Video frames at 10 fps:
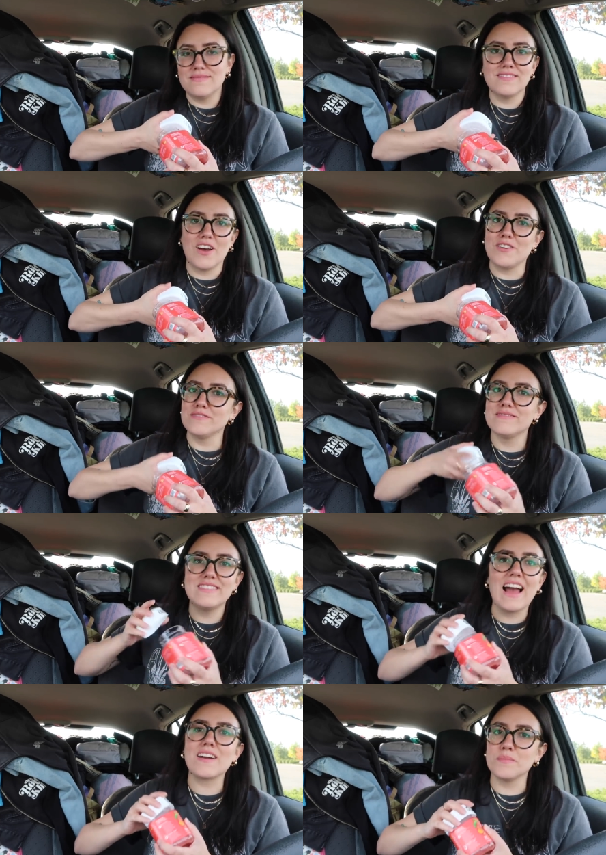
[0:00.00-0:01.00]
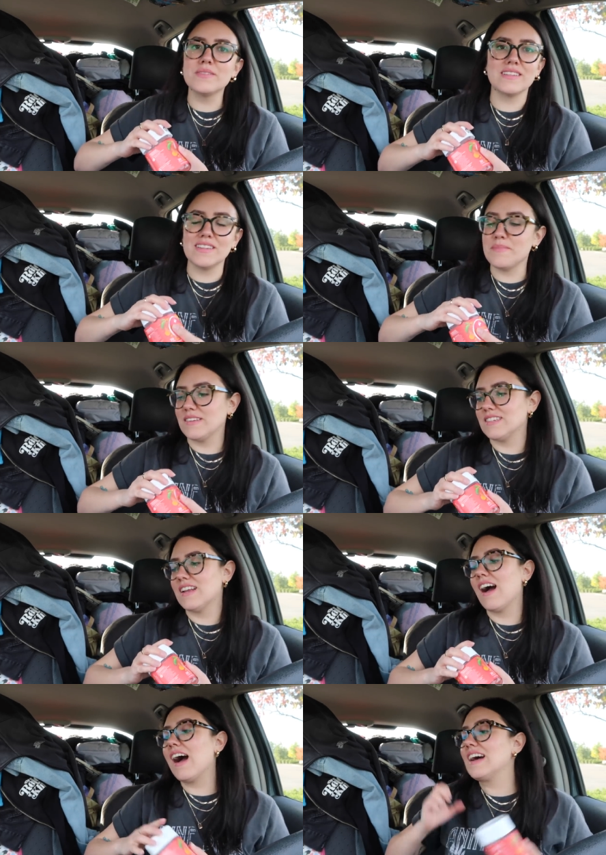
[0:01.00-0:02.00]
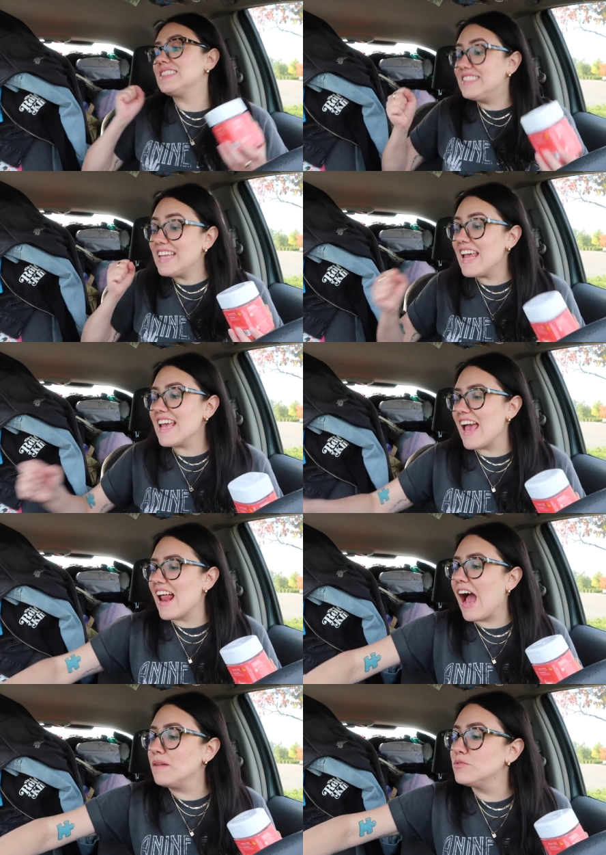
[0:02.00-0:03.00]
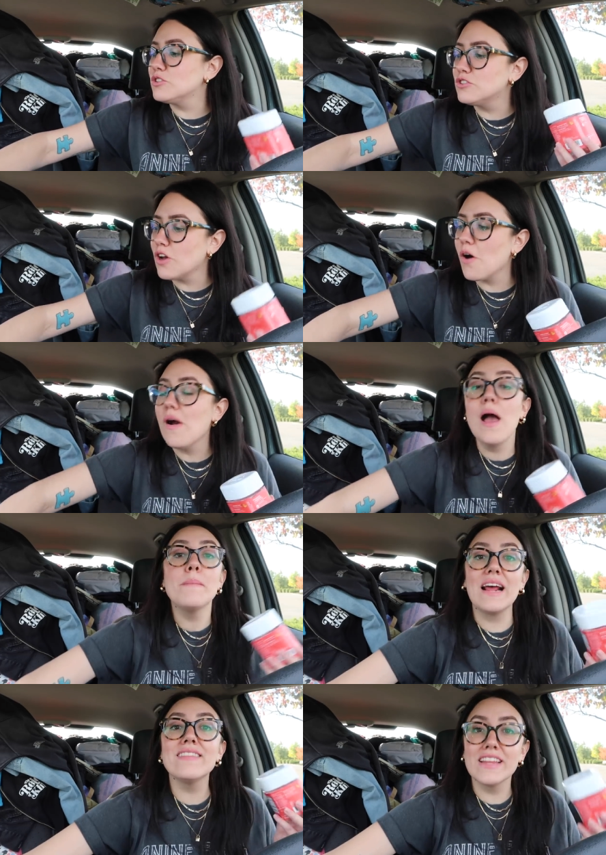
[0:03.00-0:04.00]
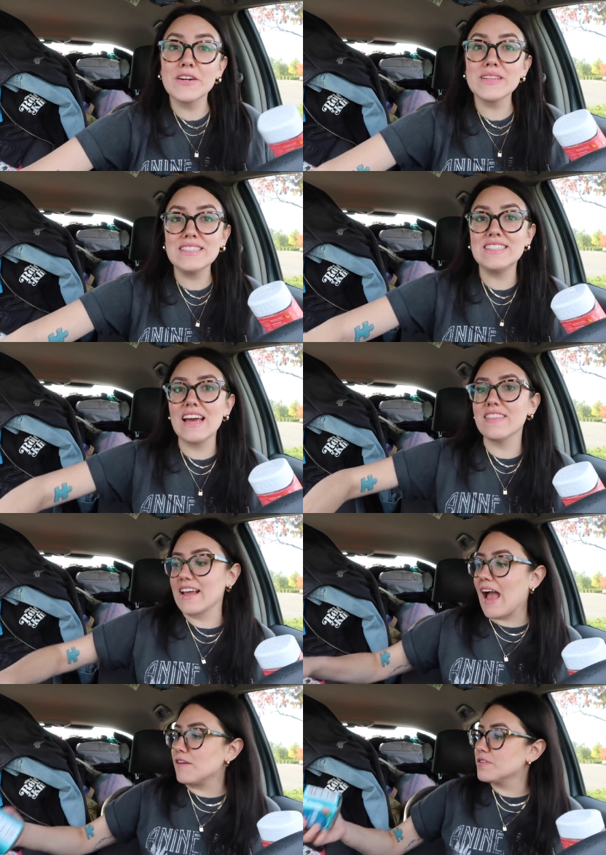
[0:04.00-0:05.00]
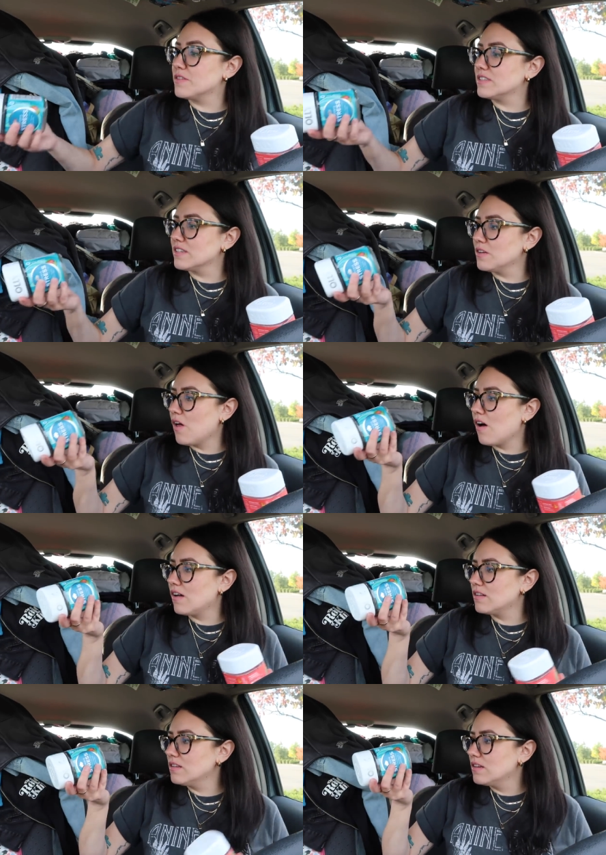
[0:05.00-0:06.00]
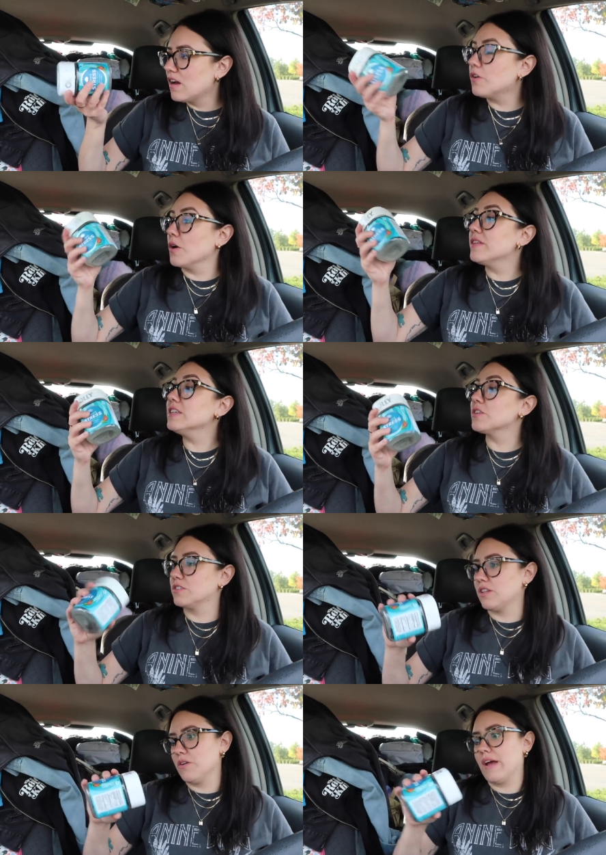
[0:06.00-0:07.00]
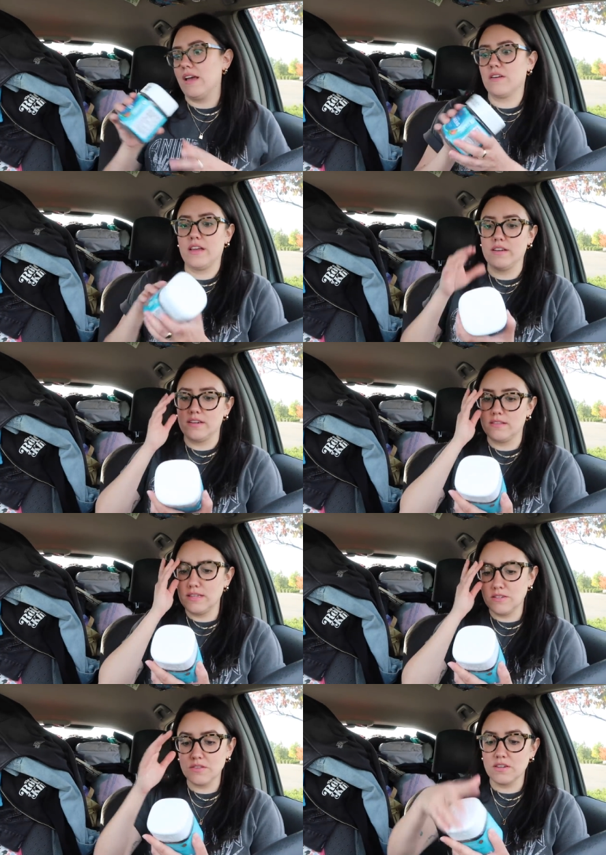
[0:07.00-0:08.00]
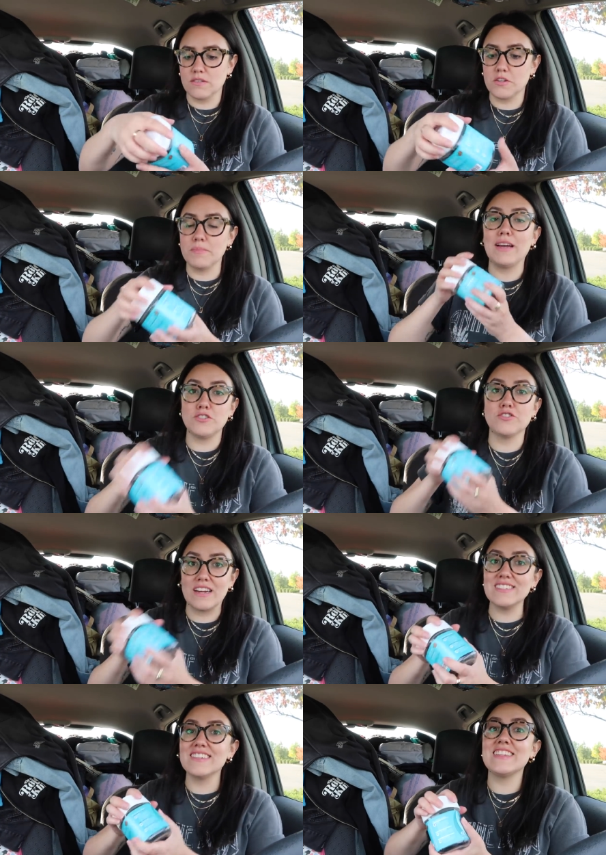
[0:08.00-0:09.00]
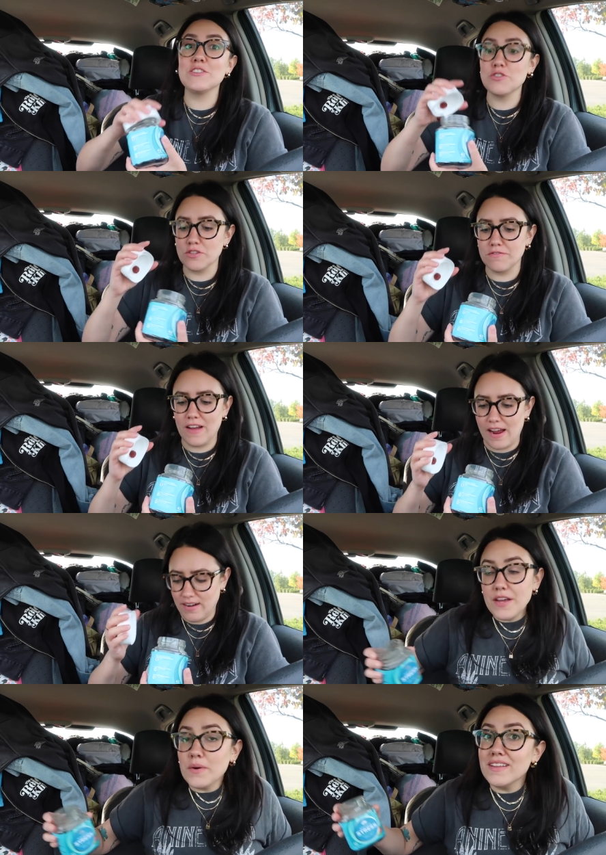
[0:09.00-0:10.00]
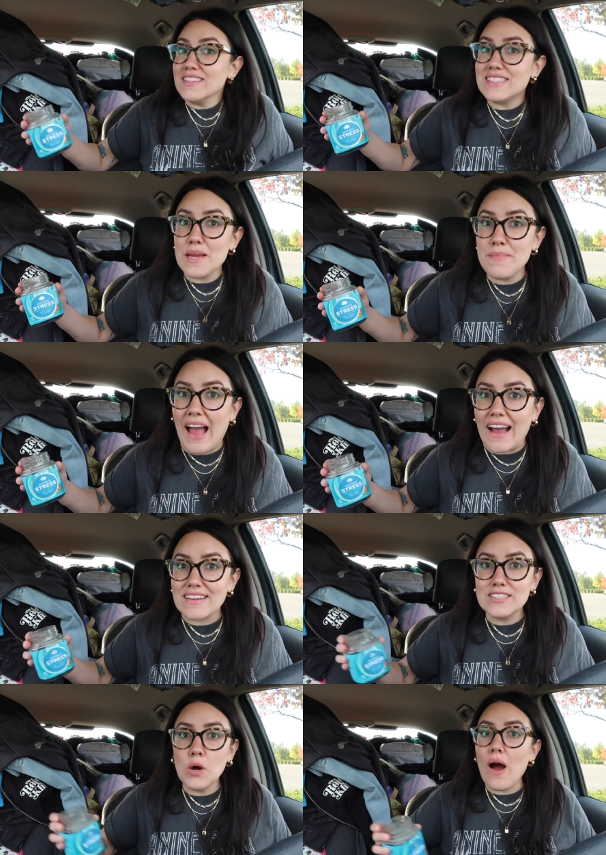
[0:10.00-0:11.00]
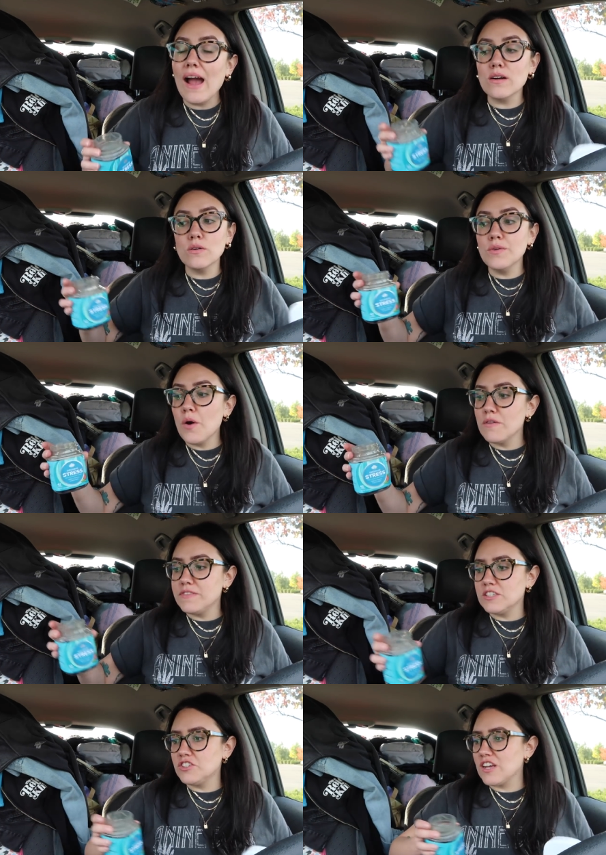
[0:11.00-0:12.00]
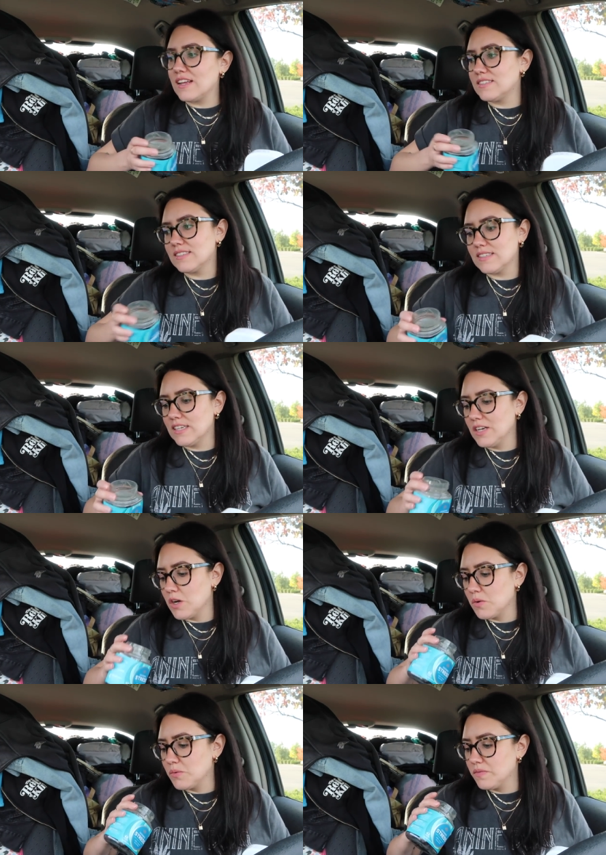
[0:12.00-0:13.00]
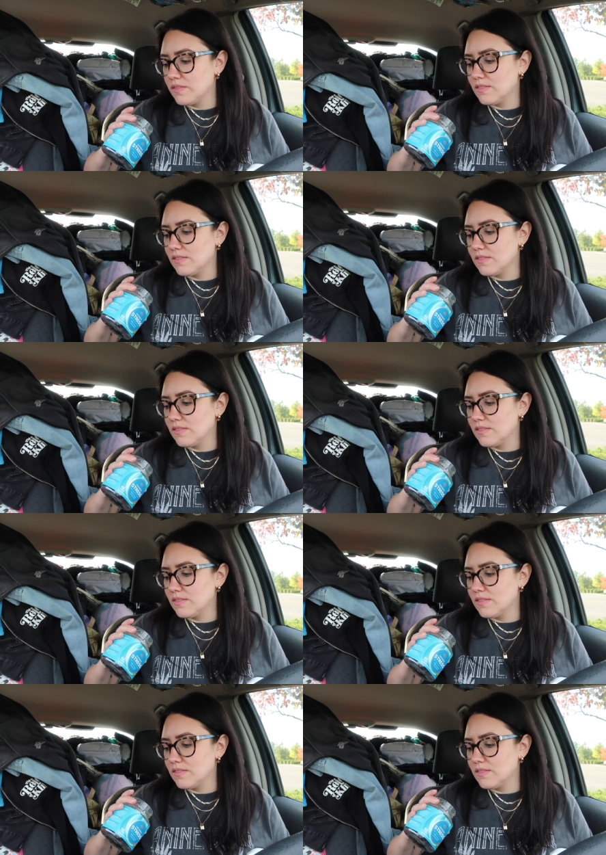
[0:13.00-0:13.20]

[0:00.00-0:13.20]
No, that completely melted. Ah, dang it, I'm so, but I literally said like after this little haul, oh no, these are still okay, okay, good. These are the goodbye stress. These are still fine. They were in the same bag. So I don't know if it's just, you know,